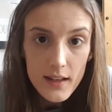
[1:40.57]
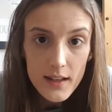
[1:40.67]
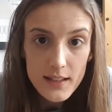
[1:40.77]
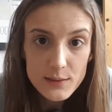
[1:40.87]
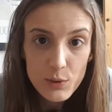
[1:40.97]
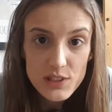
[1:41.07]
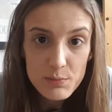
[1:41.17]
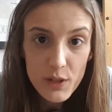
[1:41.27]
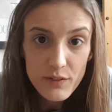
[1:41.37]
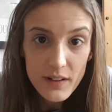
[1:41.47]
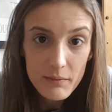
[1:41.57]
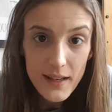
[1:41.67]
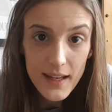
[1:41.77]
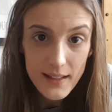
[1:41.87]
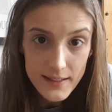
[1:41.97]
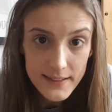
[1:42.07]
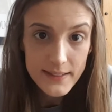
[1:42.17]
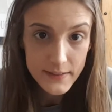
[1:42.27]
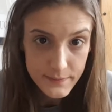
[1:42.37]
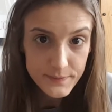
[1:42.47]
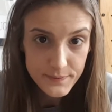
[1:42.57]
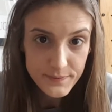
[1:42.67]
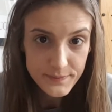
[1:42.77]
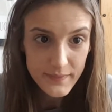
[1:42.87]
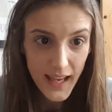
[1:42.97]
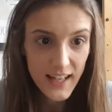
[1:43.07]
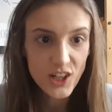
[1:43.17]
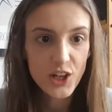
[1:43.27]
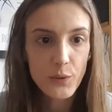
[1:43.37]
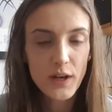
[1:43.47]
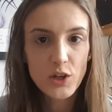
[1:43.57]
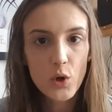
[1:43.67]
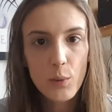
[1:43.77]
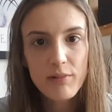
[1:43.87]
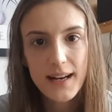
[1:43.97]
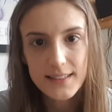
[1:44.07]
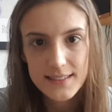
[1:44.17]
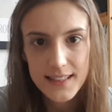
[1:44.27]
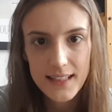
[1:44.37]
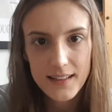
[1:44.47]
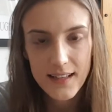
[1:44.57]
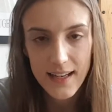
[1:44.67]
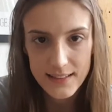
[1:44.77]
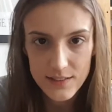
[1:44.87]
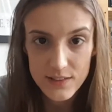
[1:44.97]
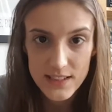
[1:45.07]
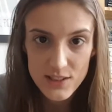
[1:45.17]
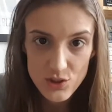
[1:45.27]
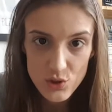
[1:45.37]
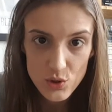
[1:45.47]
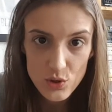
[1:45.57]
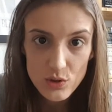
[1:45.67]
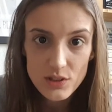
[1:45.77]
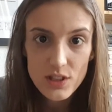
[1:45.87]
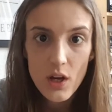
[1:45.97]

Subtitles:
It's what's moving me. And you know, when you're practicing activities indoors,